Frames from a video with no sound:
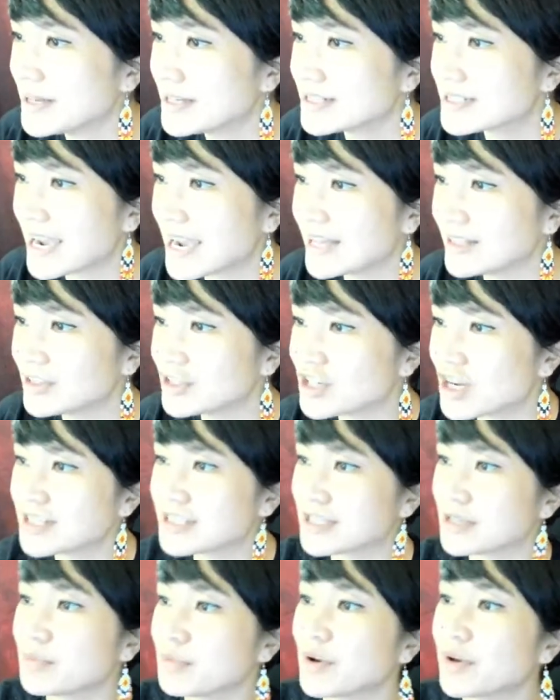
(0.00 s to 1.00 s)
Tyler
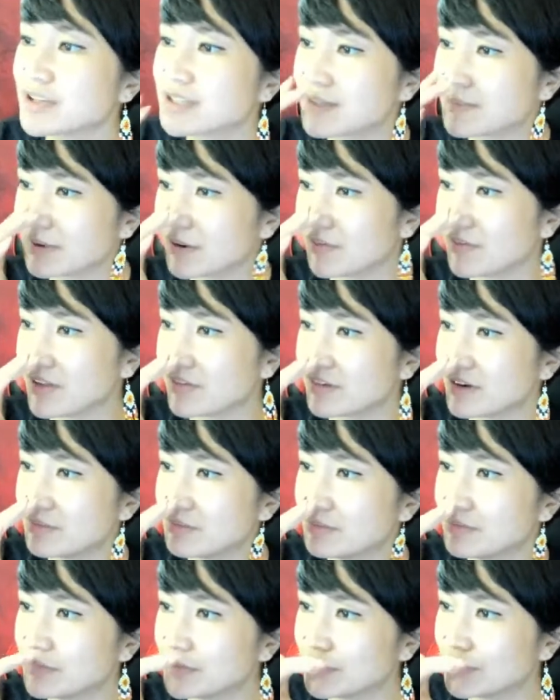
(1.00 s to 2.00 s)
Johnson, what are some of your favorite
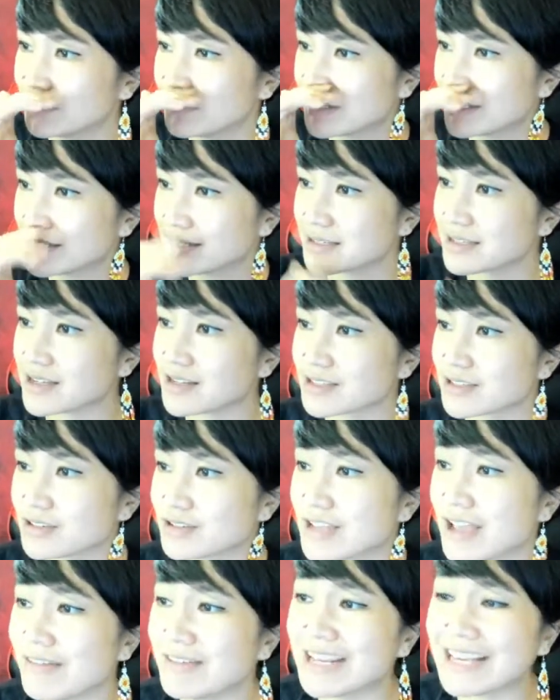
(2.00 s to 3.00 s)
movies? Also, do
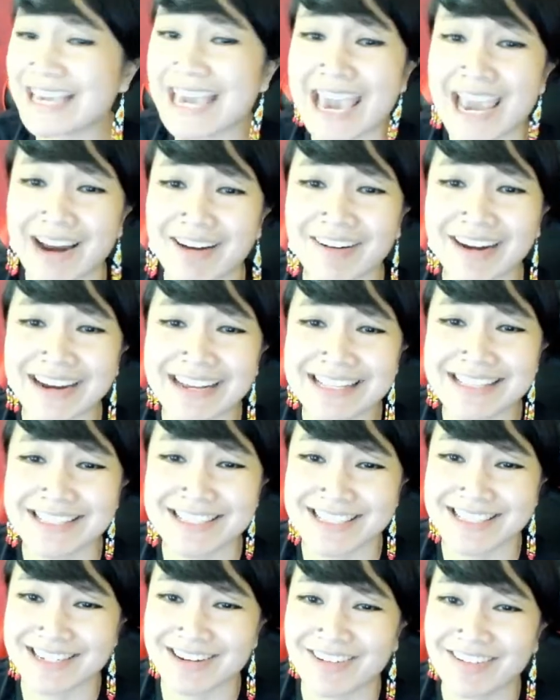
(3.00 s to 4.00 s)
you have any Karen
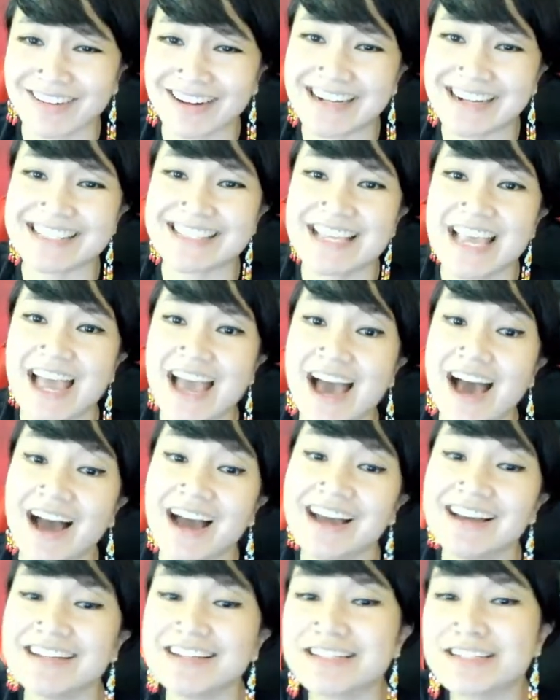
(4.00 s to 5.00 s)
stories?
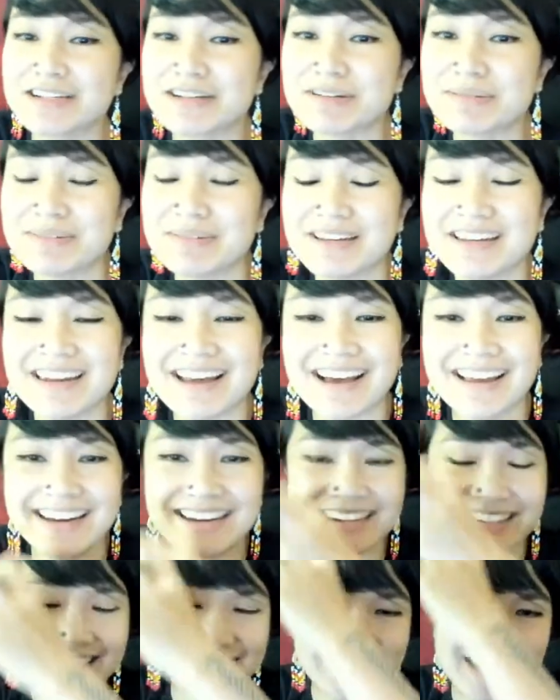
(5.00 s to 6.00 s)
I do, but not
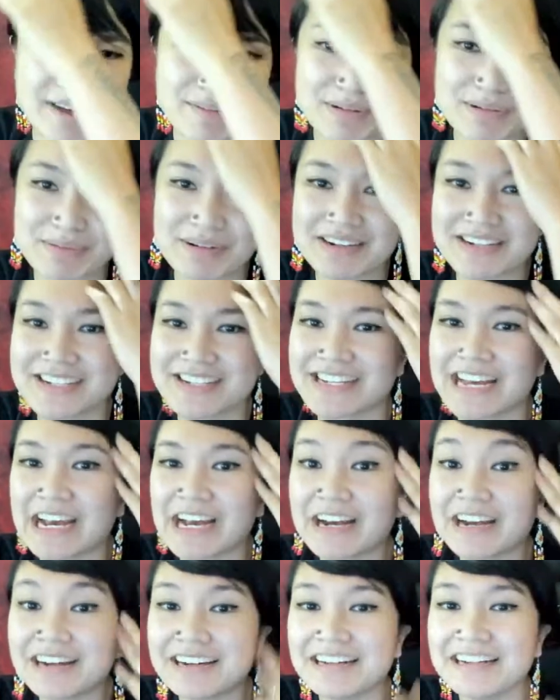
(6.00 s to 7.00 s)
any that I would want to
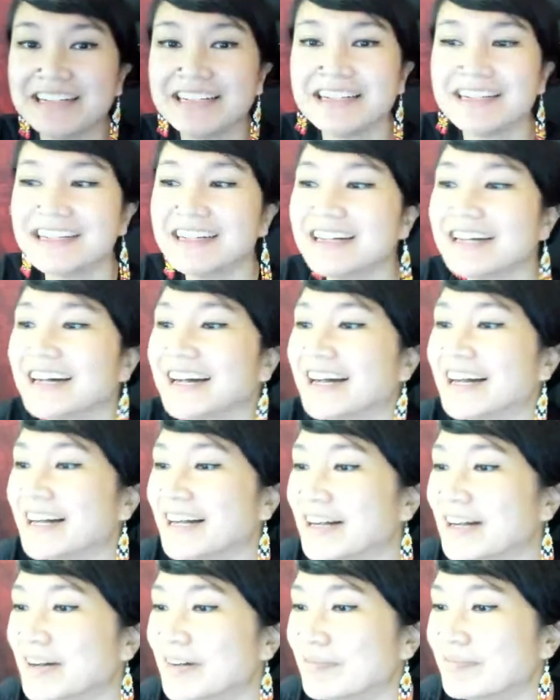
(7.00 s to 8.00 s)
share.
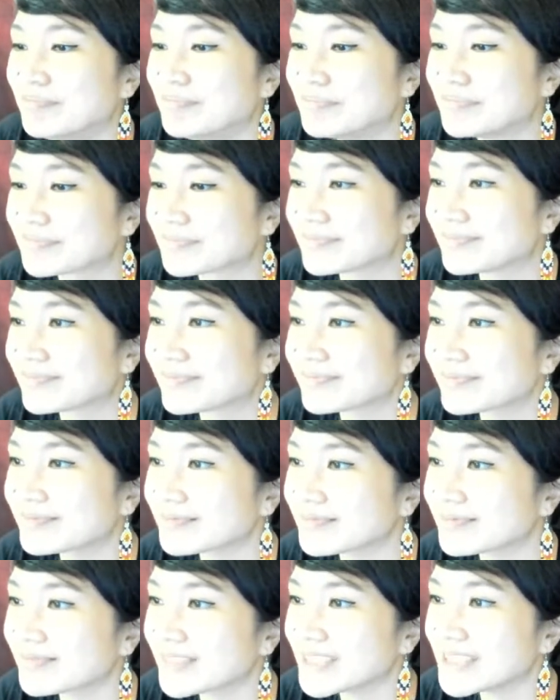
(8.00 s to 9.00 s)
Some
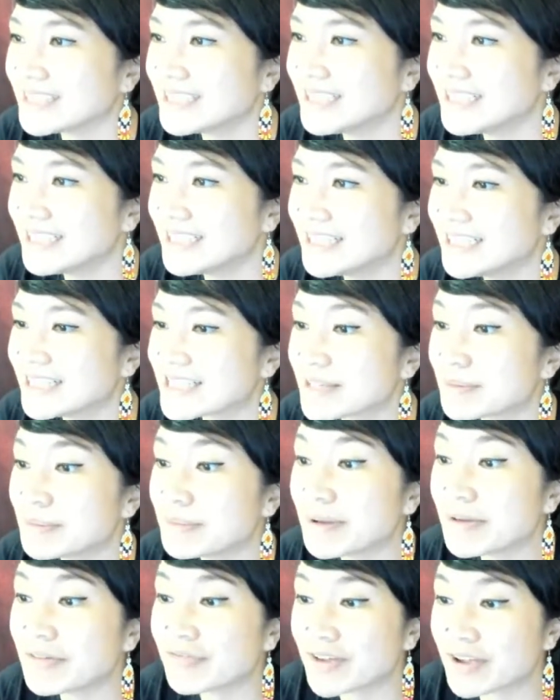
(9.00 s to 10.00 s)
of
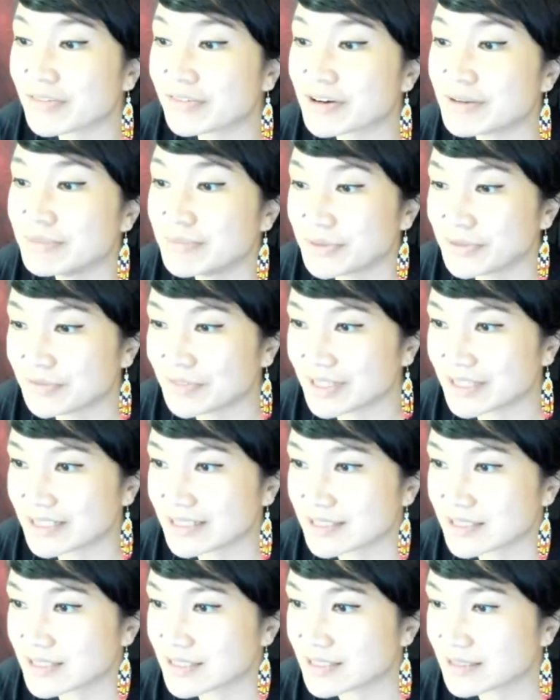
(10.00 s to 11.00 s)
my favorite
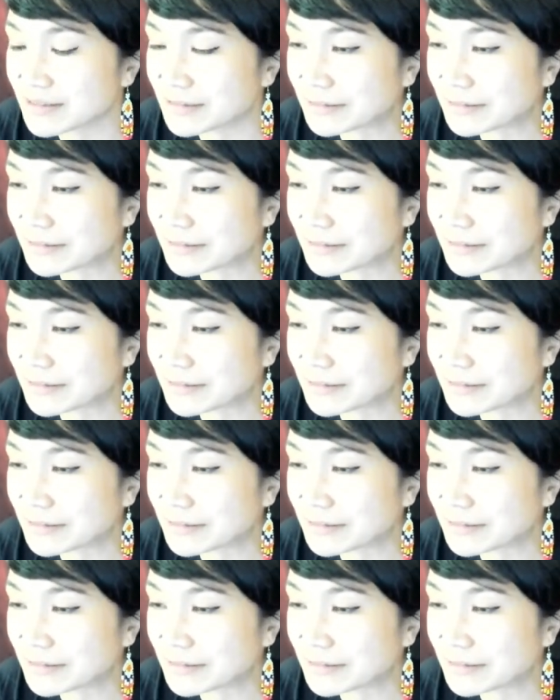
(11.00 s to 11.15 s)
movies.